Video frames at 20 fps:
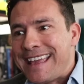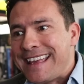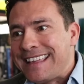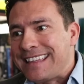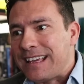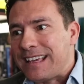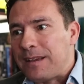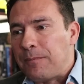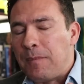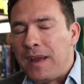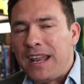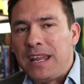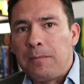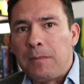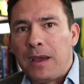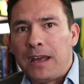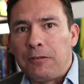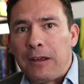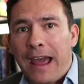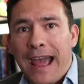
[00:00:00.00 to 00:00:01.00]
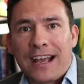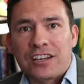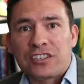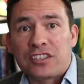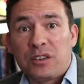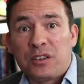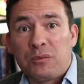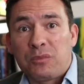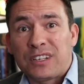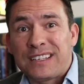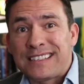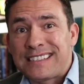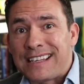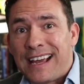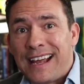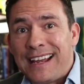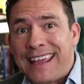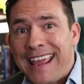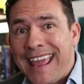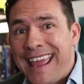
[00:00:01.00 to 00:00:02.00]
And many men actually were
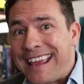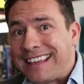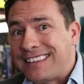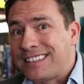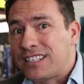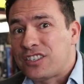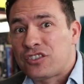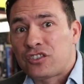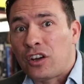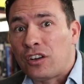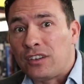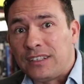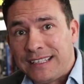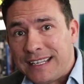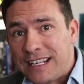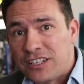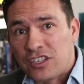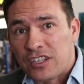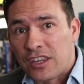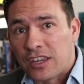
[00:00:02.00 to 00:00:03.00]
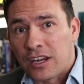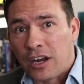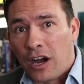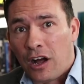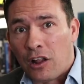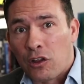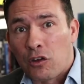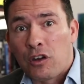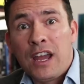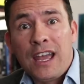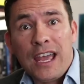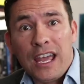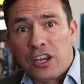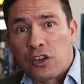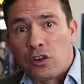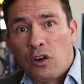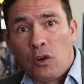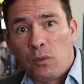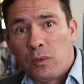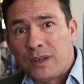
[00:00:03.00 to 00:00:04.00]
deciding, hey, to start ditching the collar
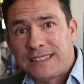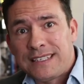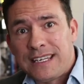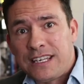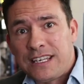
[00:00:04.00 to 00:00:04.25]
and going with